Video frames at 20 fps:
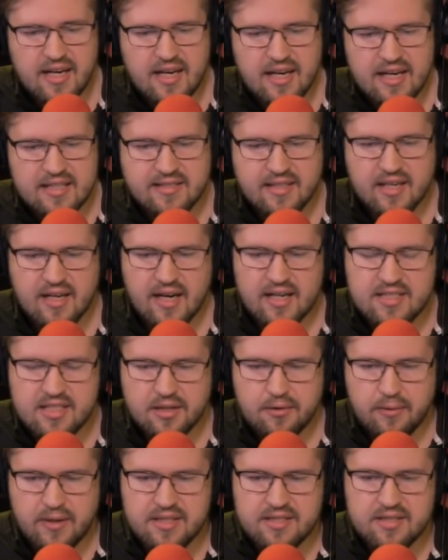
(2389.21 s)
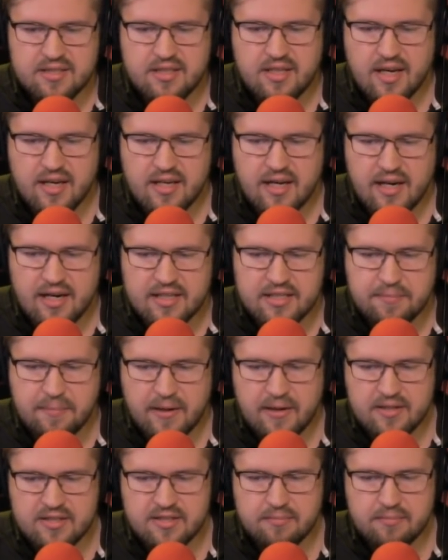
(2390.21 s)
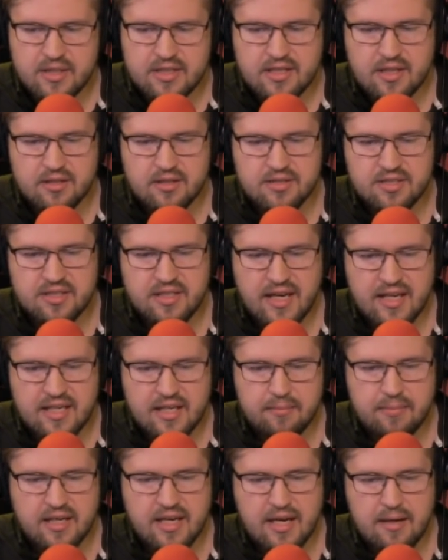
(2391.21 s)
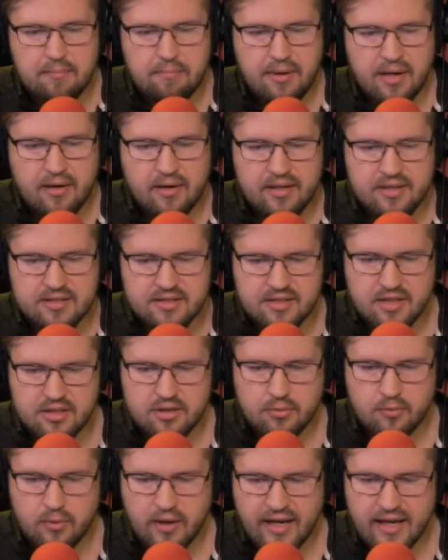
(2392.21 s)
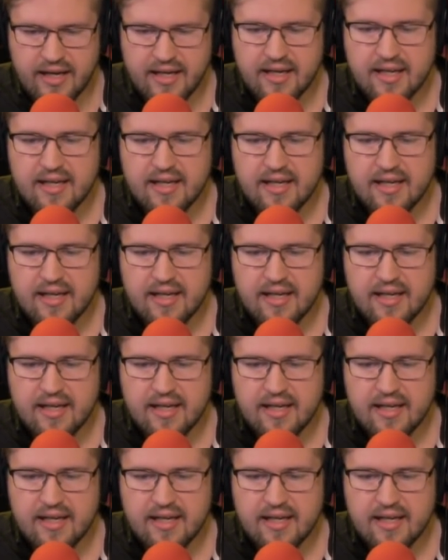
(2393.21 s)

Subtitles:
As a consequence, Niayan and his parents' misunderstanding became buried in such a way.